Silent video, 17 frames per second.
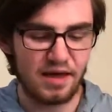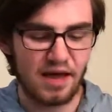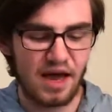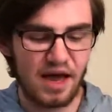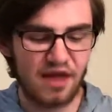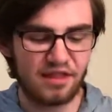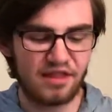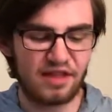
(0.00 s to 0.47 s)

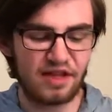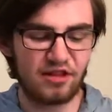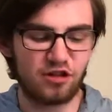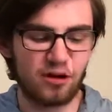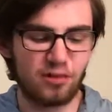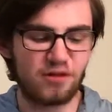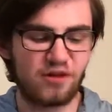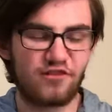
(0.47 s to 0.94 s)
And they
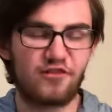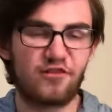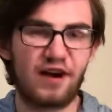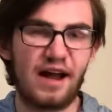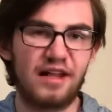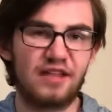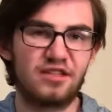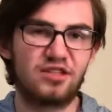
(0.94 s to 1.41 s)
eloped to
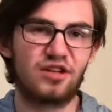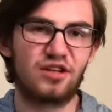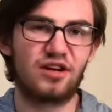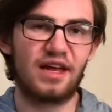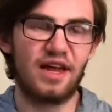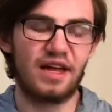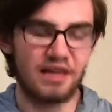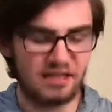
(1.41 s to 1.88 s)
France during
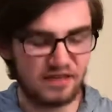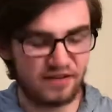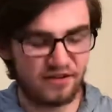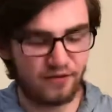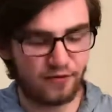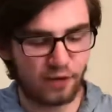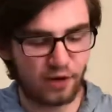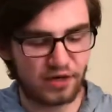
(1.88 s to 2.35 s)

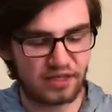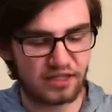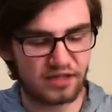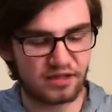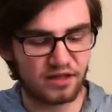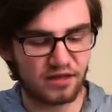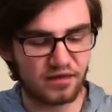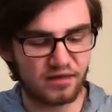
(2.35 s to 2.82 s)
1814,
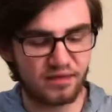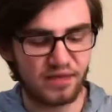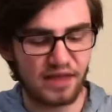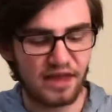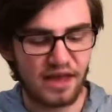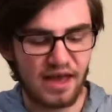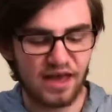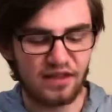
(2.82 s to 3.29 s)
though.
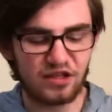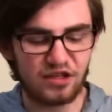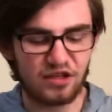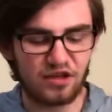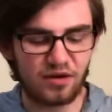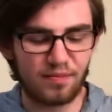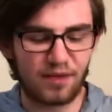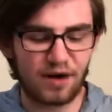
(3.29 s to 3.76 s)
They
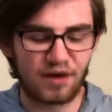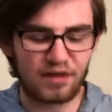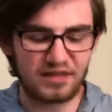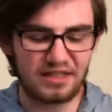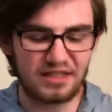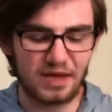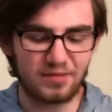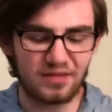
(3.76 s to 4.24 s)
took Mary's
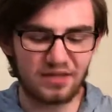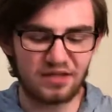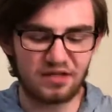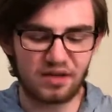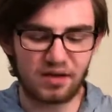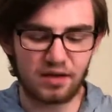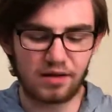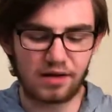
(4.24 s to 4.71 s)

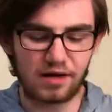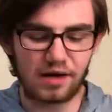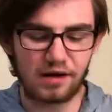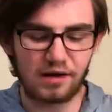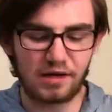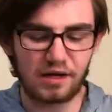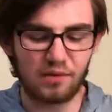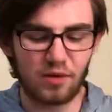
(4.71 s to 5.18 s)
stepsister Claire
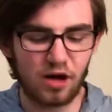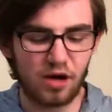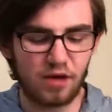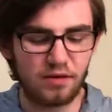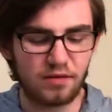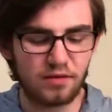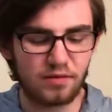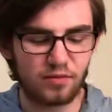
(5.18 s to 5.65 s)
Clermont
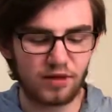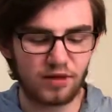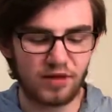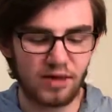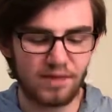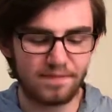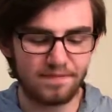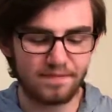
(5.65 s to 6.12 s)
with
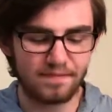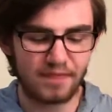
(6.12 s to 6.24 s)
them.